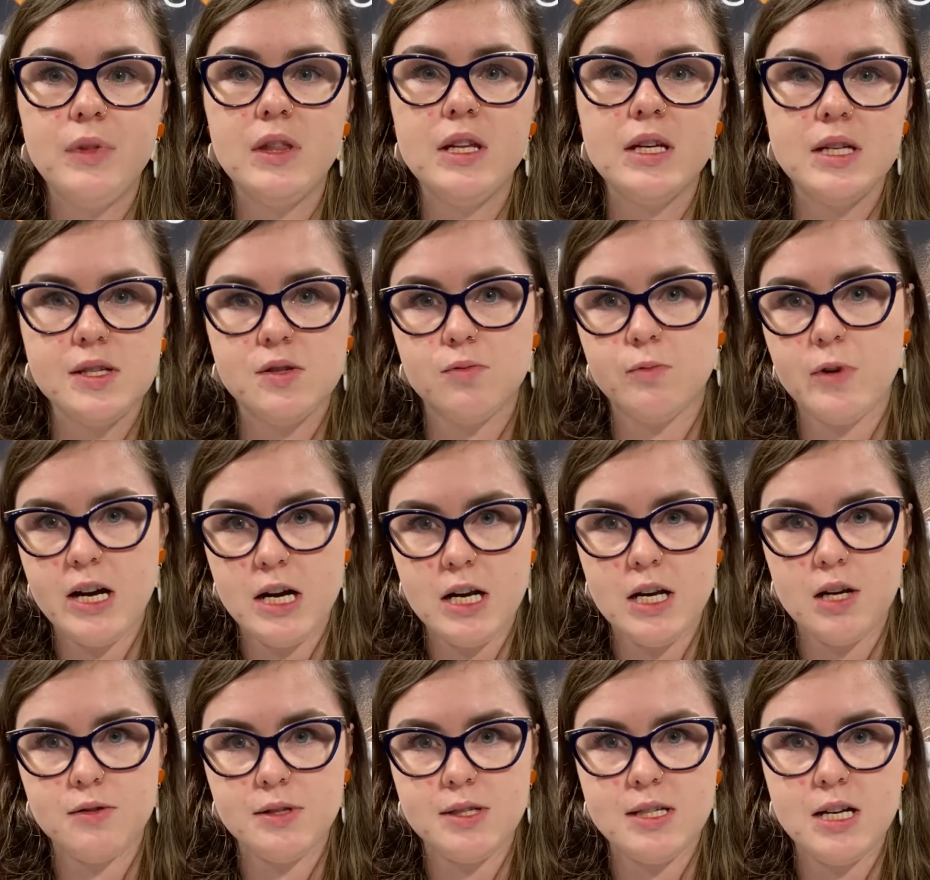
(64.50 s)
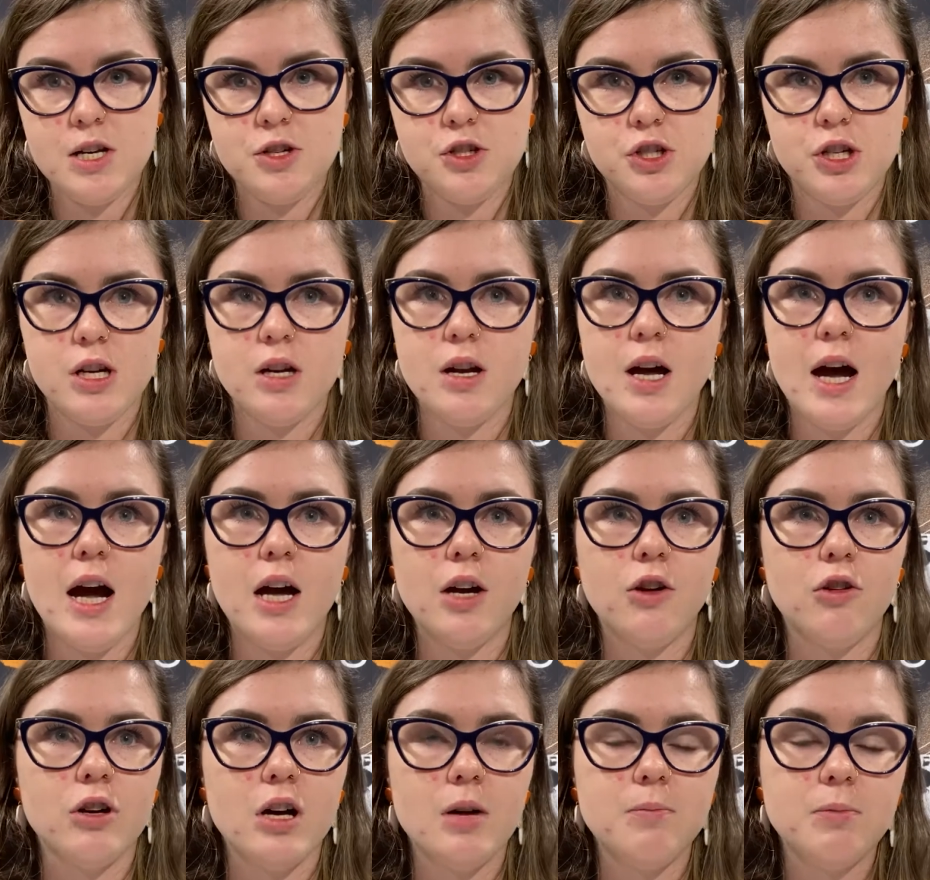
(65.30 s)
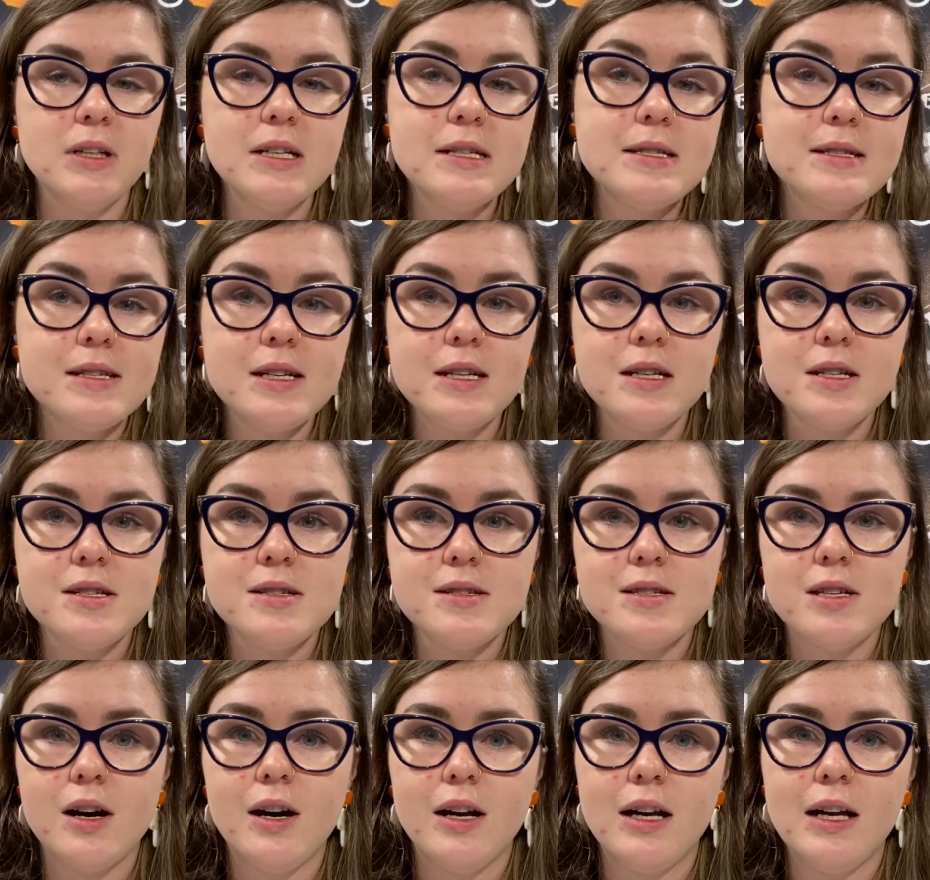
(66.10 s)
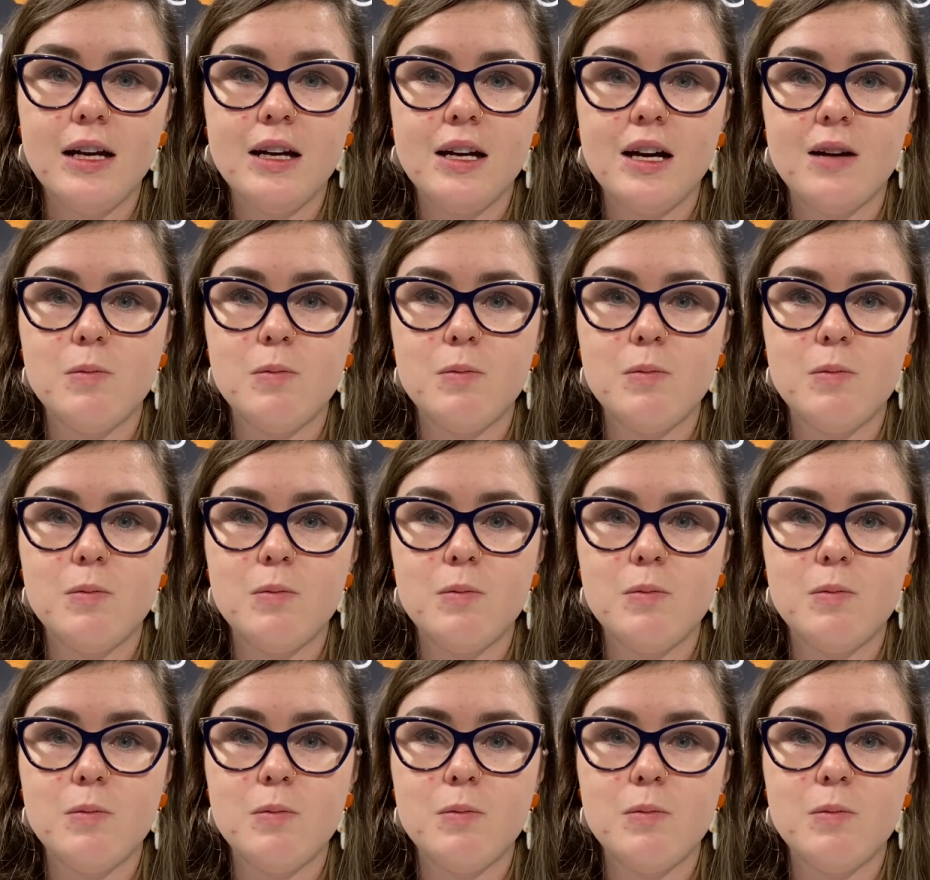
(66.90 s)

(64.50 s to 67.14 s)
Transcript: This radio station. I grew up listening to Sonic.